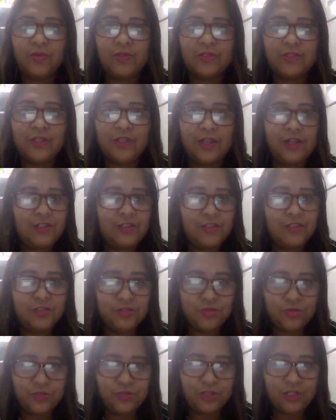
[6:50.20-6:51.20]
will tell the
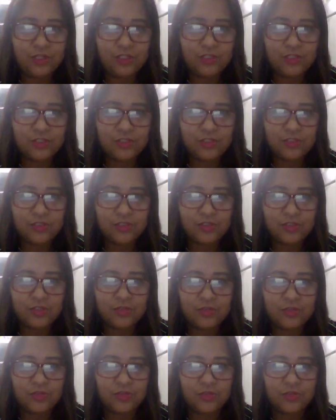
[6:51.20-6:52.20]
students
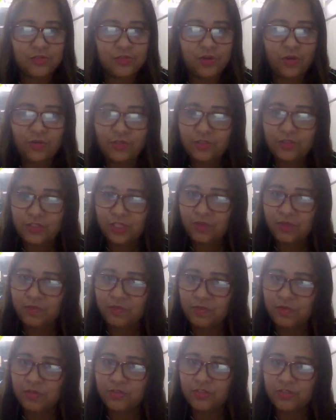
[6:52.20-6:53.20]
to don't
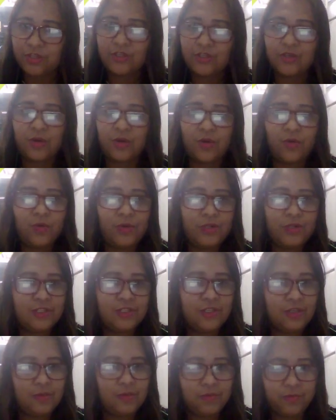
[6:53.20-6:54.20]
think books are the only
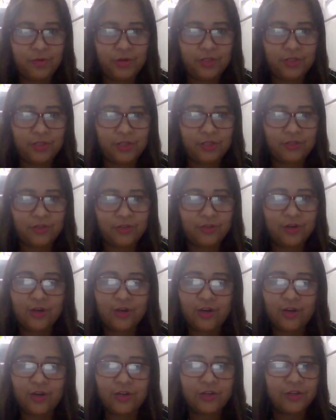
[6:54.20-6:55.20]
thing important. There
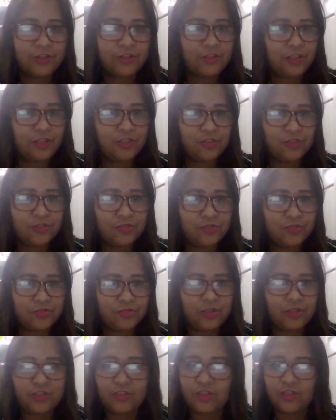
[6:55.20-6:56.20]
are other things
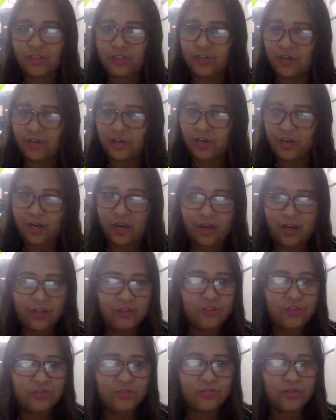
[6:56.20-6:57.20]
and then there are
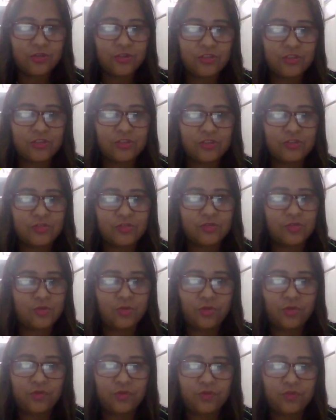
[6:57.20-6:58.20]
other sources to
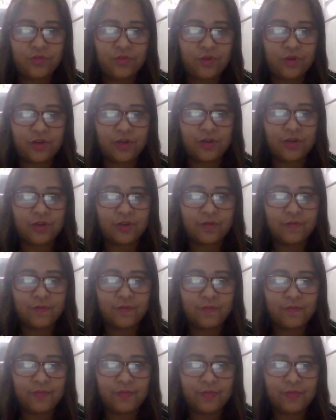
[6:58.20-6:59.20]
look for.
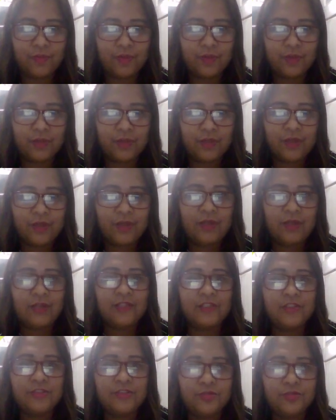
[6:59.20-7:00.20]

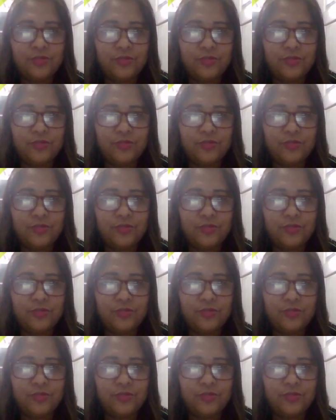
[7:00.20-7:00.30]
The